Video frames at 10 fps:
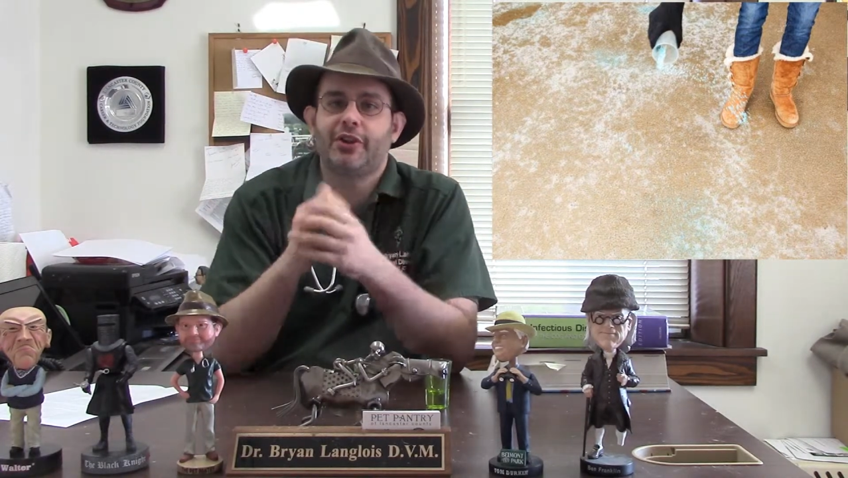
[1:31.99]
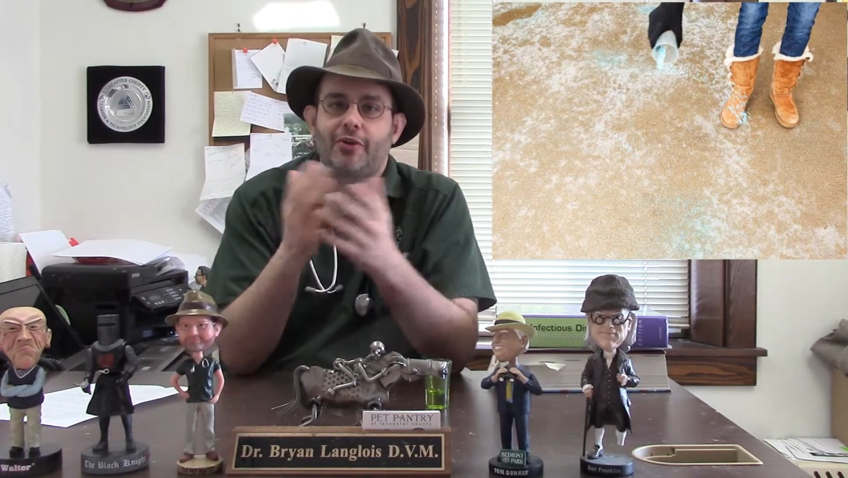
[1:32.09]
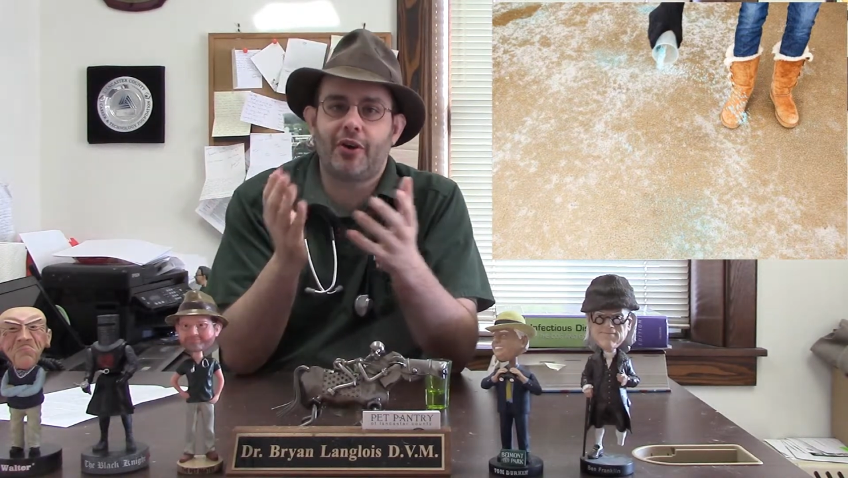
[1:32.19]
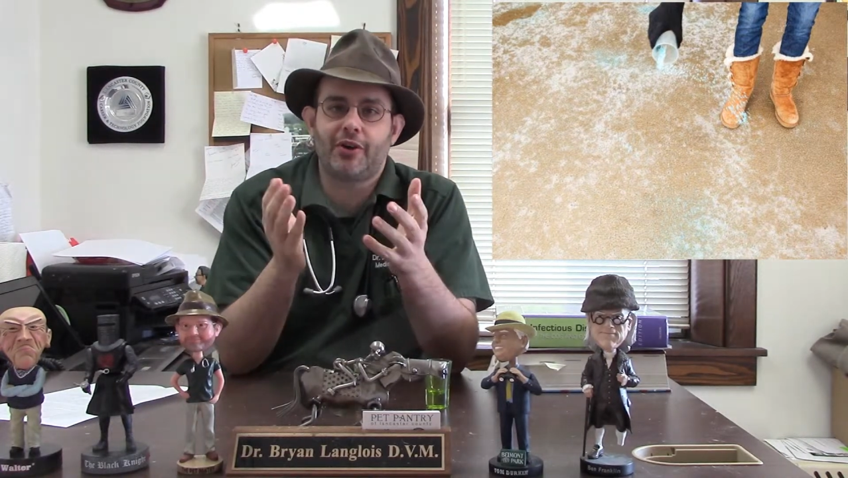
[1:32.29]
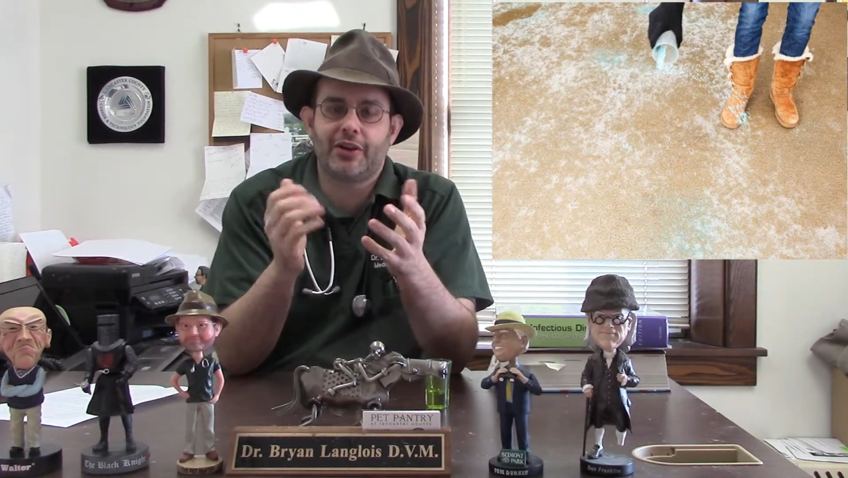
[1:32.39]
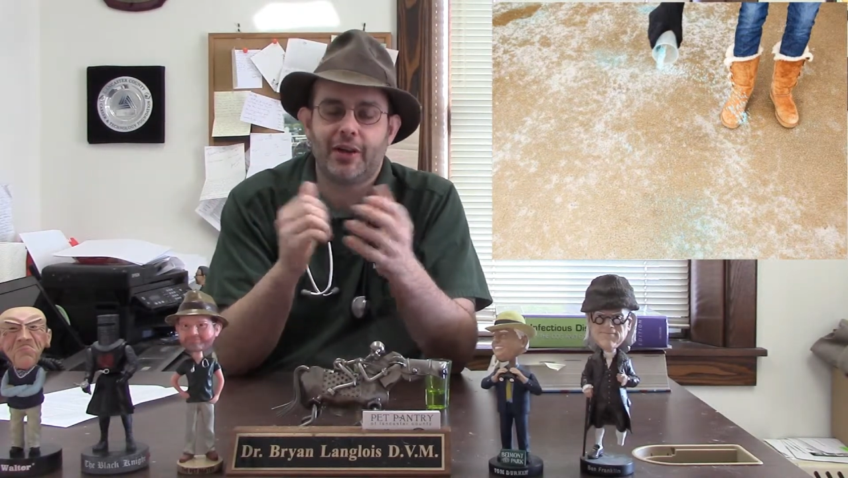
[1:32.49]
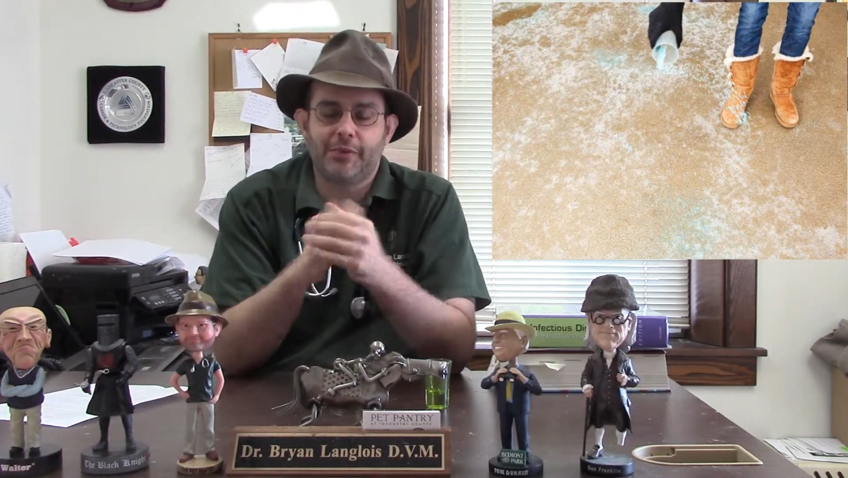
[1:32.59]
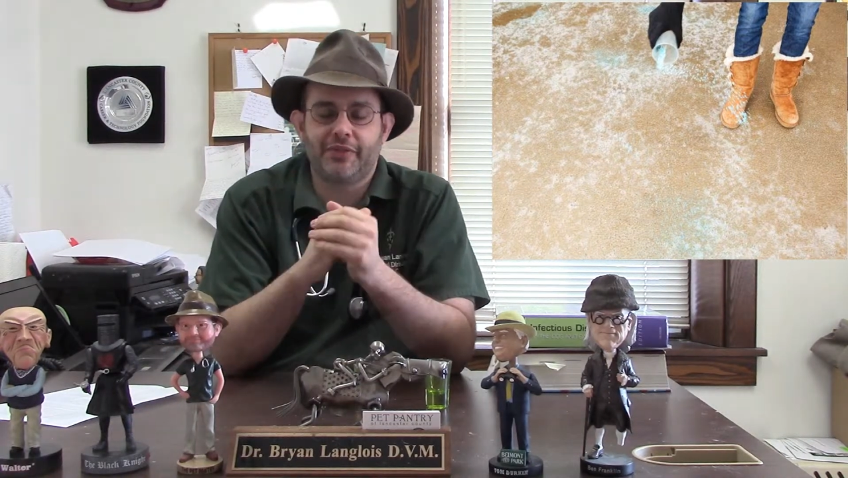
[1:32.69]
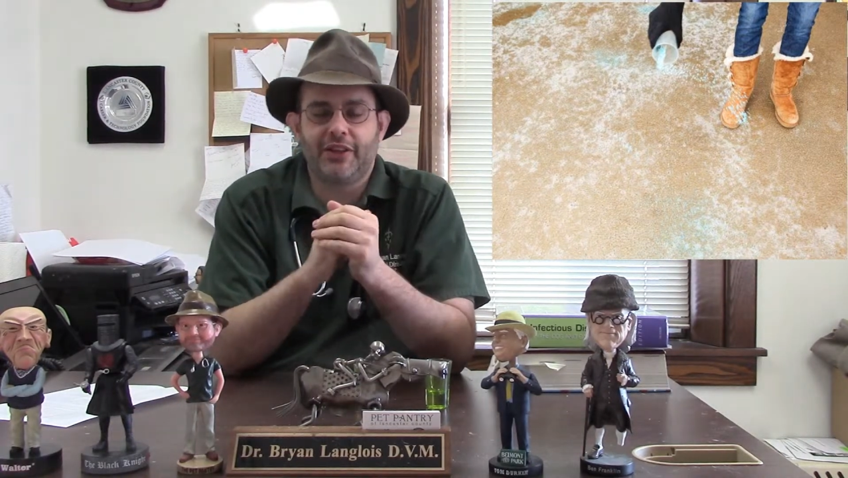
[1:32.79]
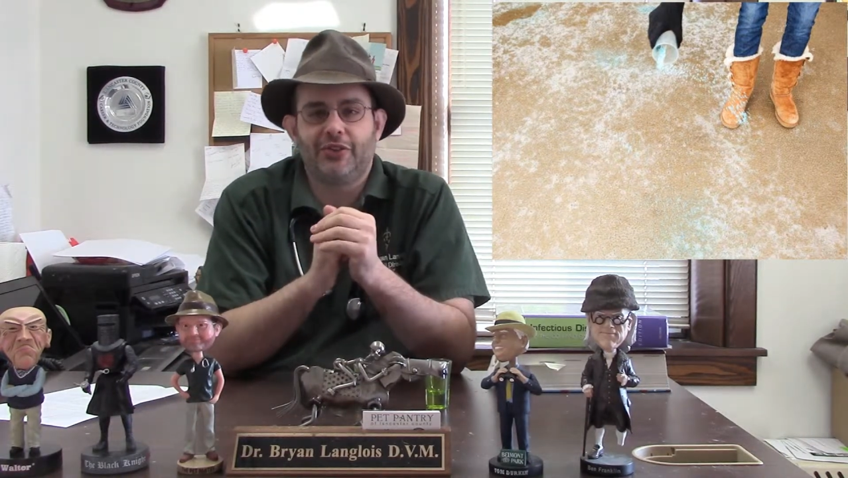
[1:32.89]
but there are a
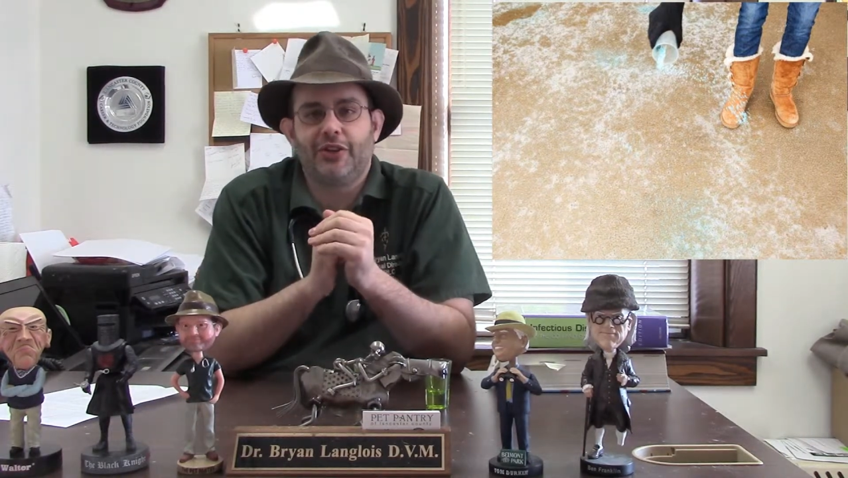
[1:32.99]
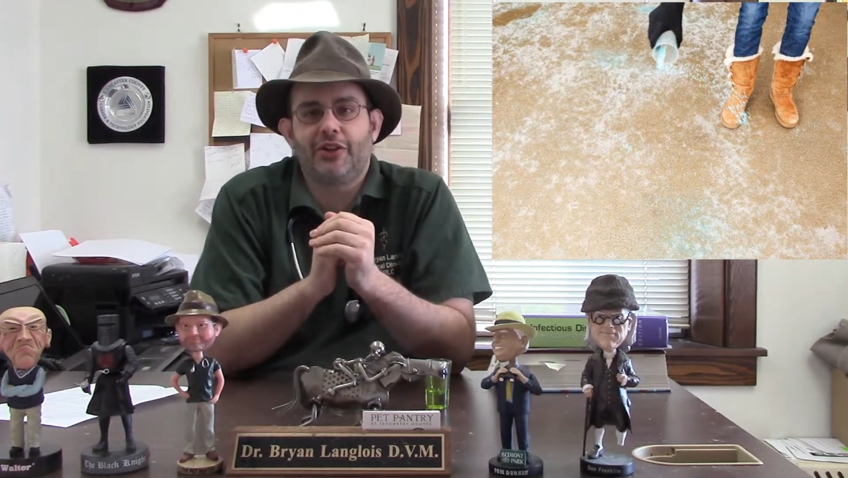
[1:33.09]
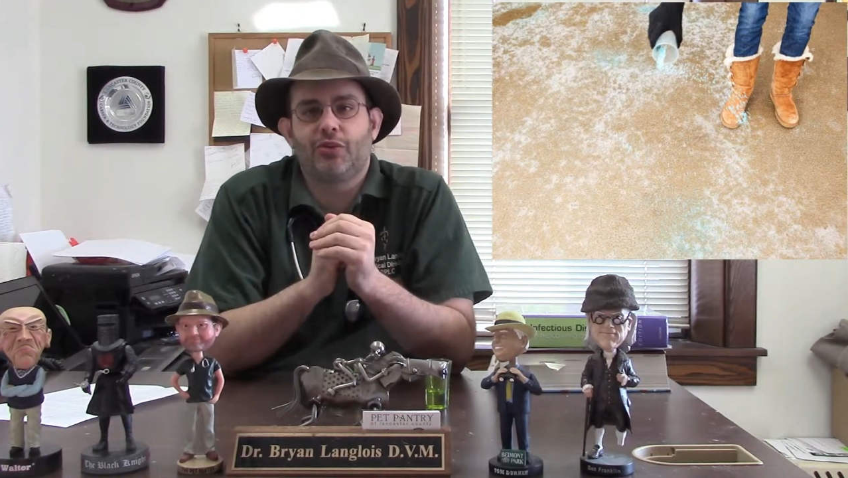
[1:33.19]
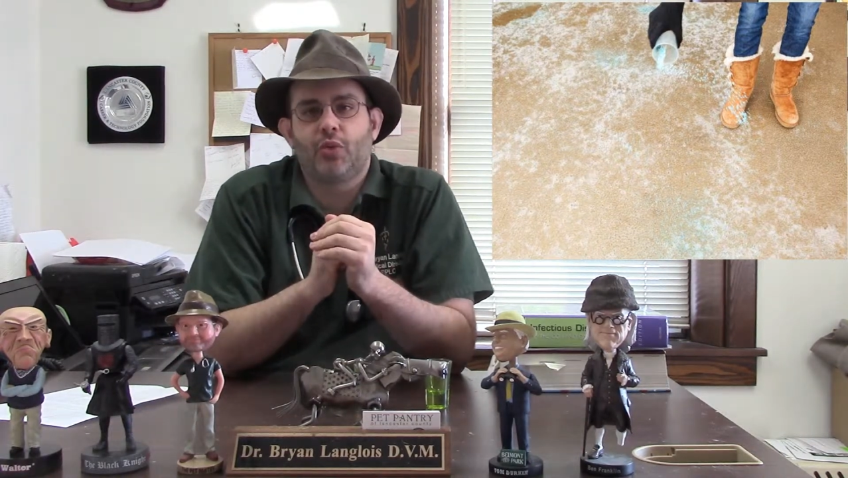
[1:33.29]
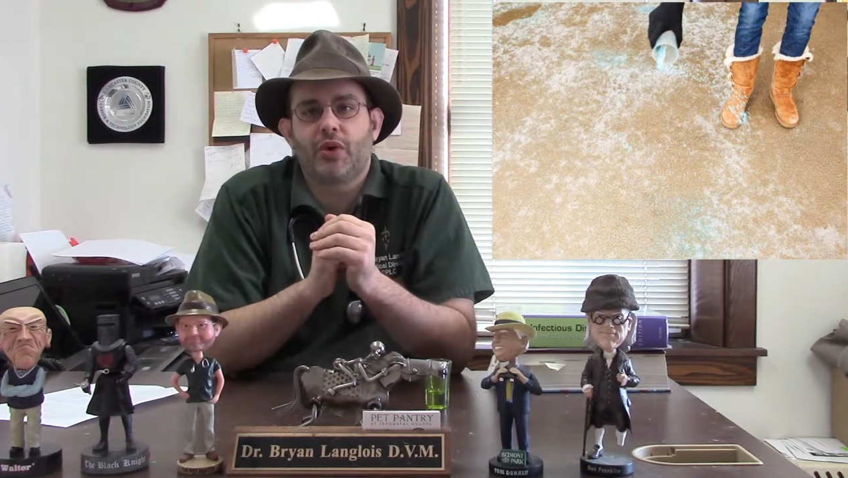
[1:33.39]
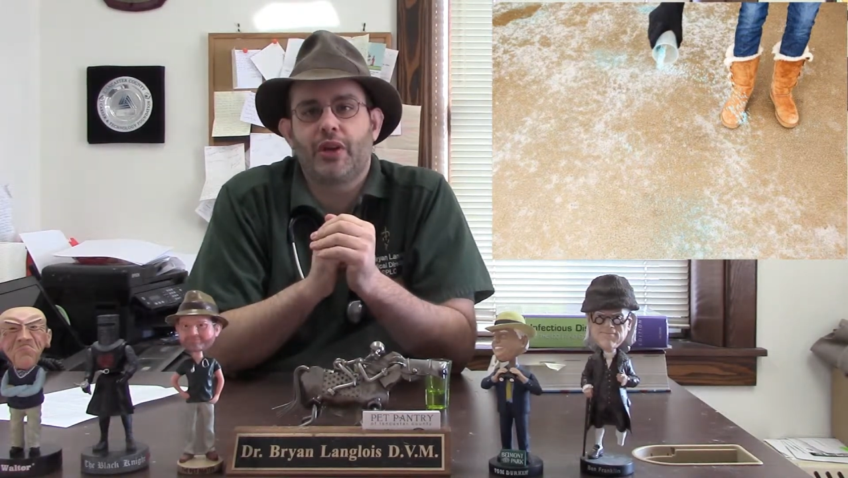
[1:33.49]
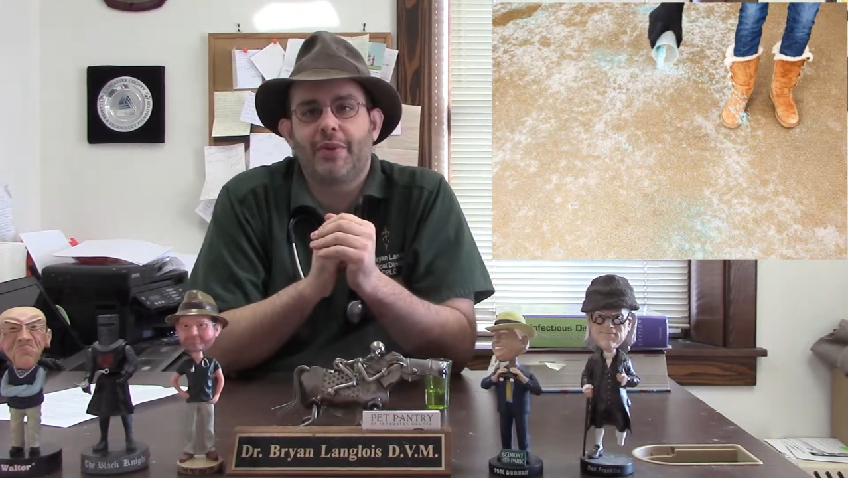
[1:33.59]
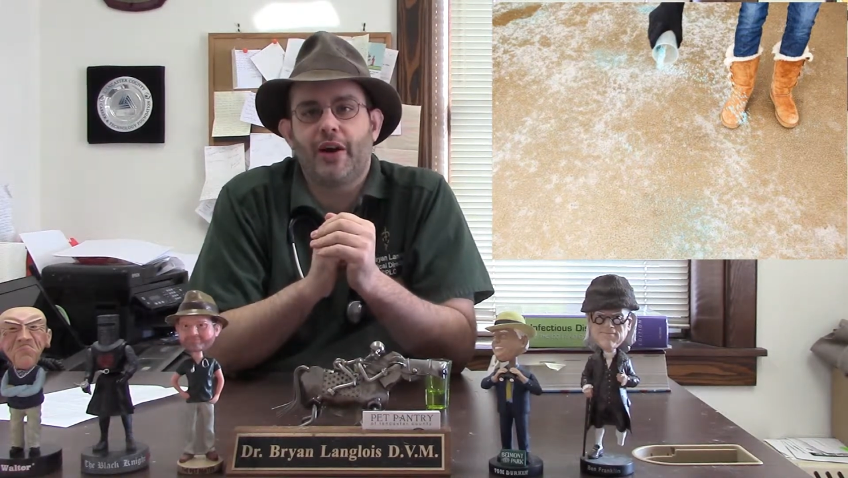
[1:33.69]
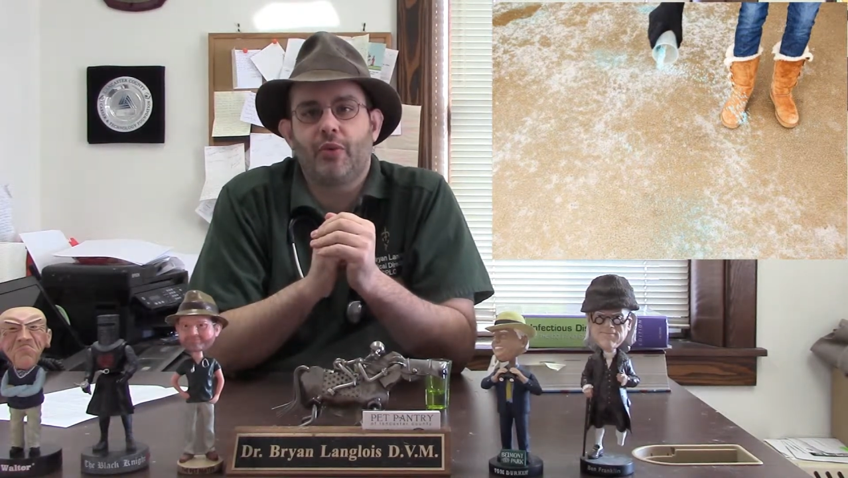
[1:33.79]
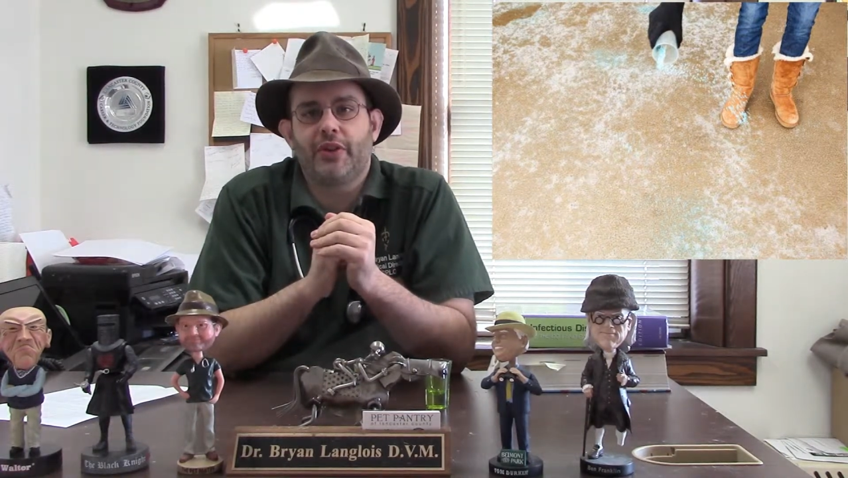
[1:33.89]
couple of things you need to worry
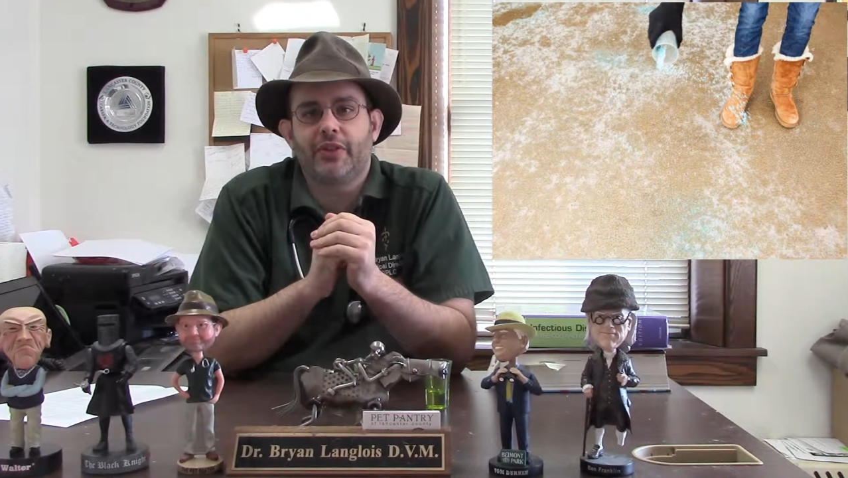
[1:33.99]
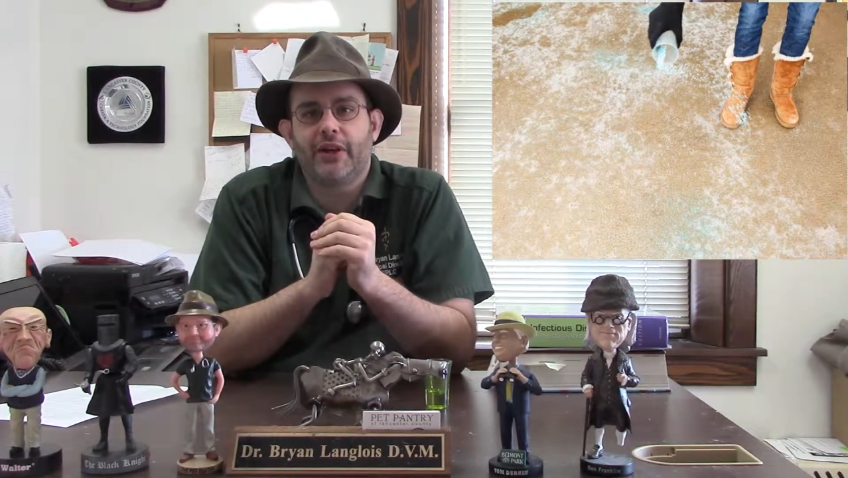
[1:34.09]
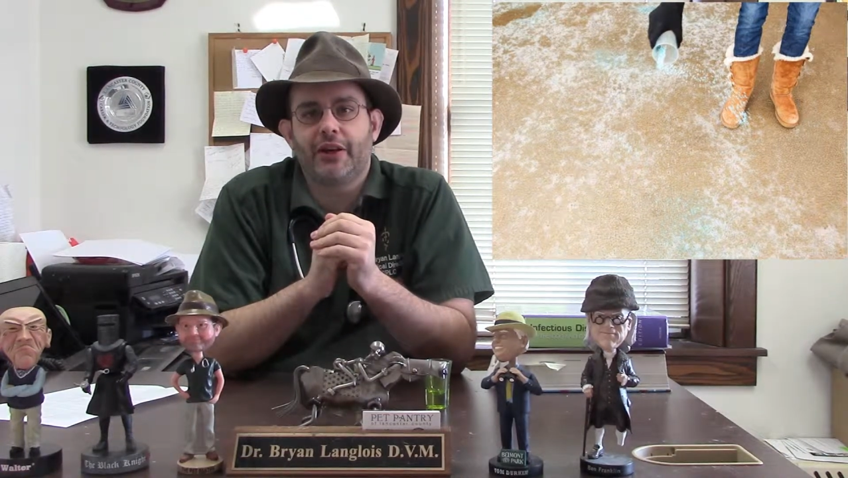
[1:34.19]
about with